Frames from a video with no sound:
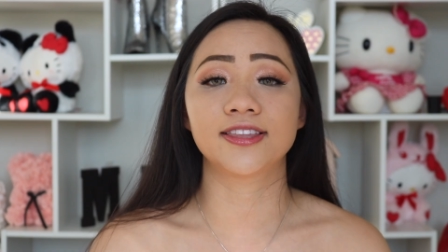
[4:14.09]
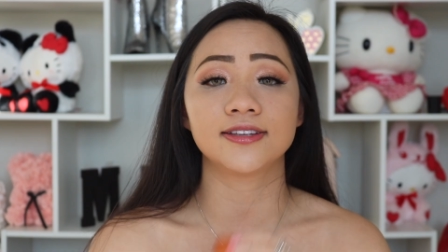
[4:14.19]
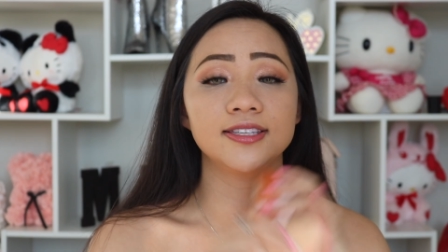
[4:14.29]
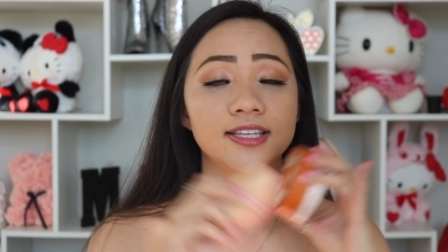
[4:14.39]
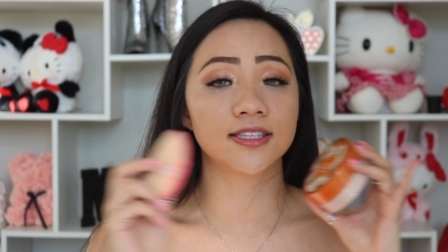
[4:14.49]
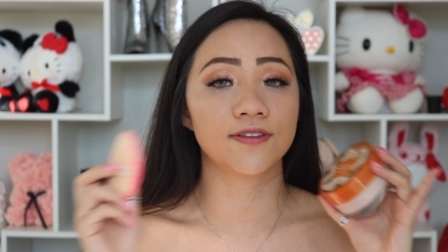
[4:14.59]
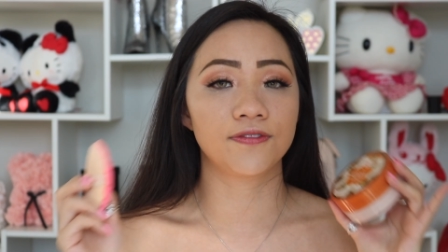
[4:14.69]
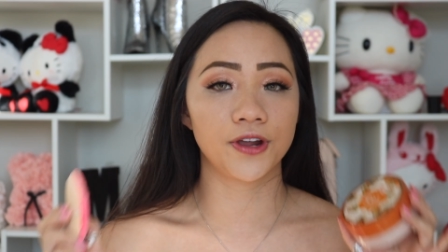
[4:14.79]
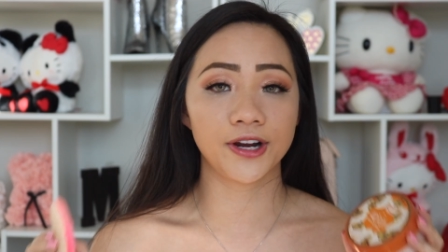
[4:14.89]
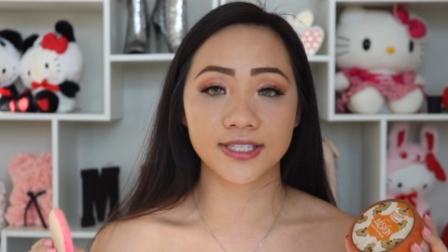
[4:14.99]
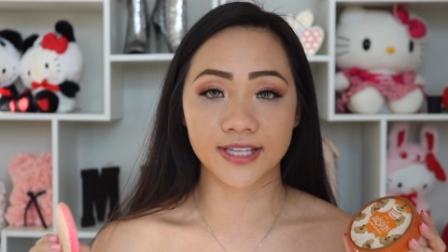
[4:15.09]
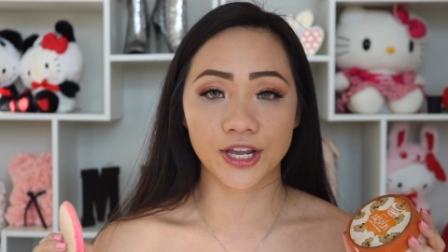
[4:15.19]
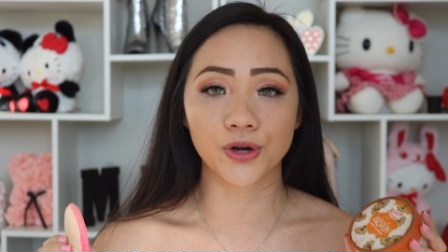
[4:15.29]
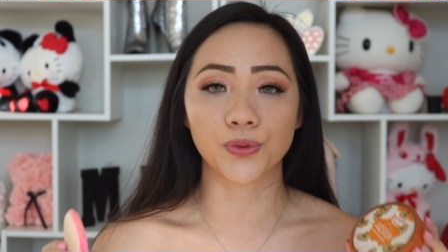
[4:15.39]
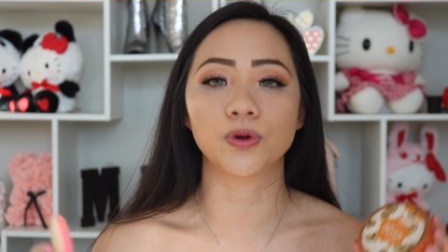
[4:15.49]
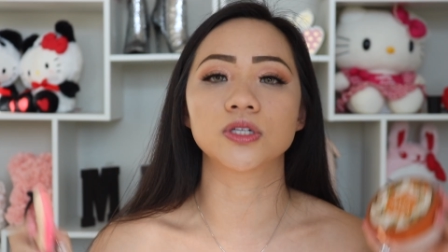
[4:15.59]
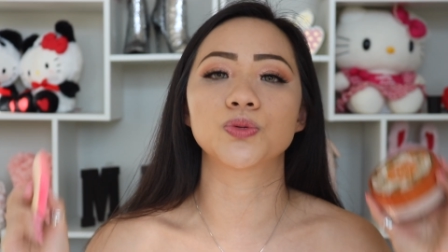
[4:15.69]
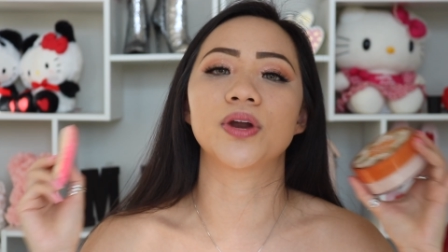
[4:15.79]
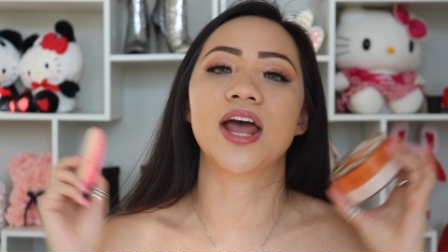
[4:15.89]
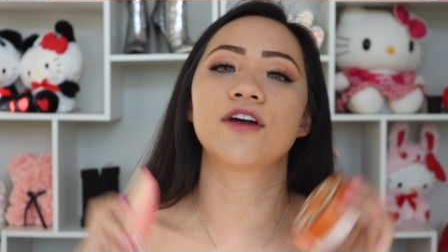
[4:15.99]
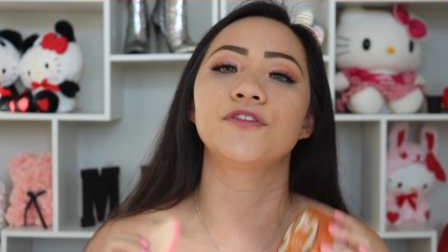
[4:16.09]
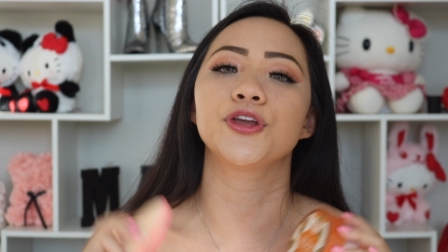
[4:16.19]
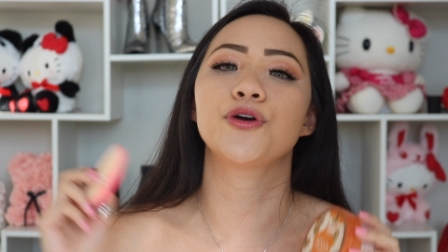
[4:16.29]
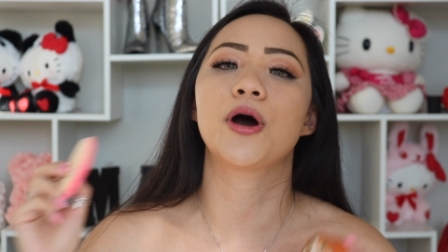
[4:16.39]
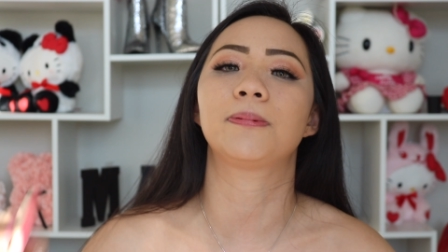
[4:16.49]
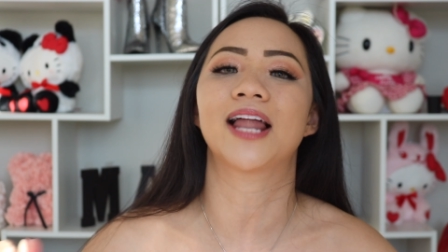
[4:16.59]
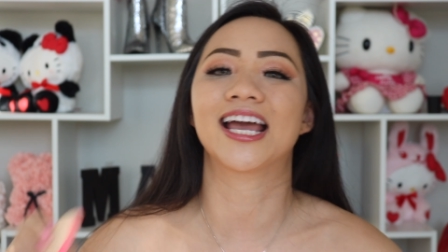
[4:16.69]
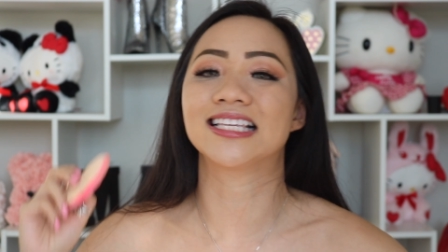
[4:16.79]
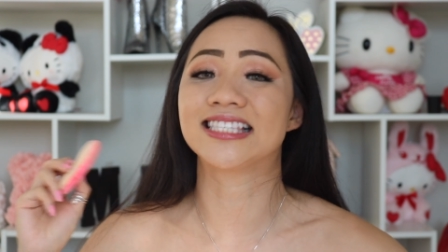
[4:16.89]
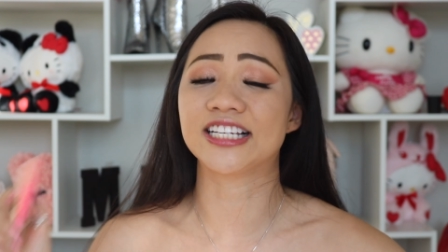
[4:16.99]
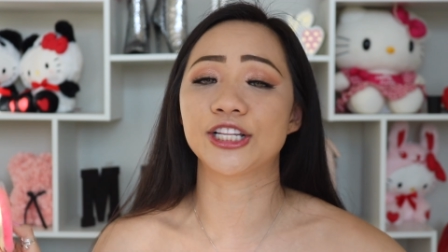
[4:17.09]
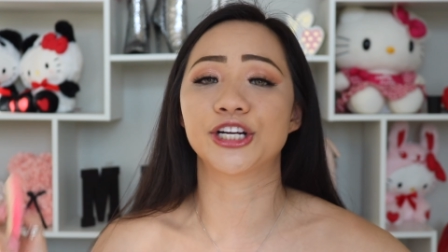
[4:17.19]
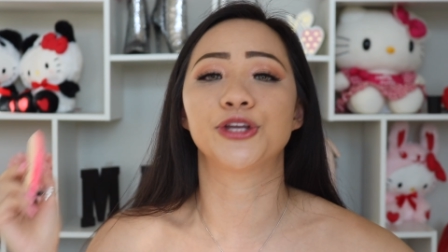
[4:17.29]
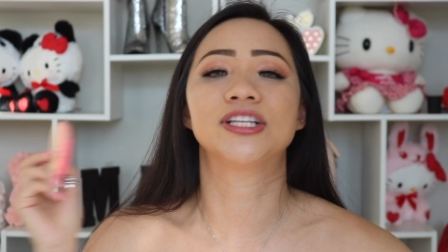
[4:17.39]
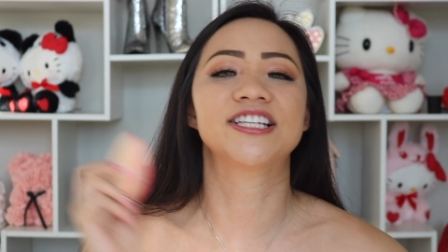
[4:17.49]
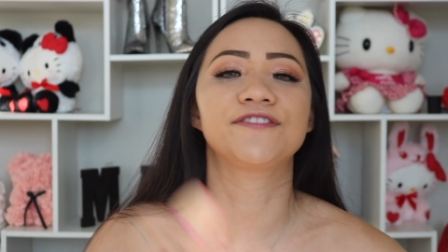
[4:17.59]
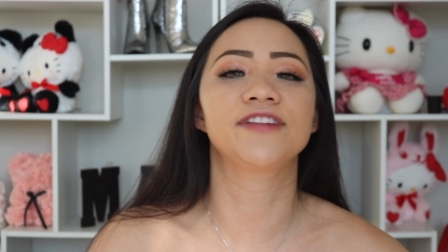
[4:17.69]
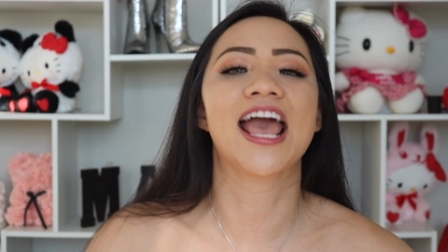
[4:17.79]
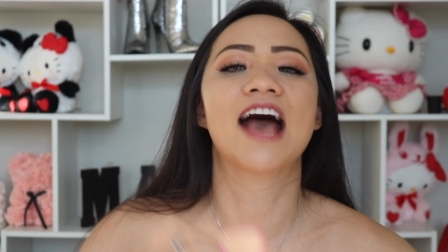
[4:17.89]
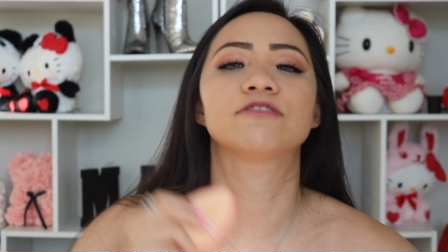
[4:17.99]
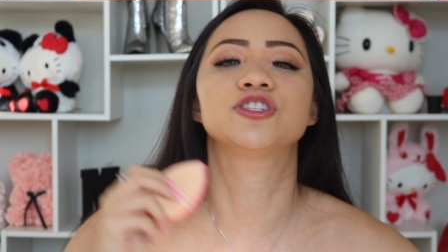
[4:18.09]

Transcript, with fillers: This is a very standard rules. Whenever you apply concealer, you definitely have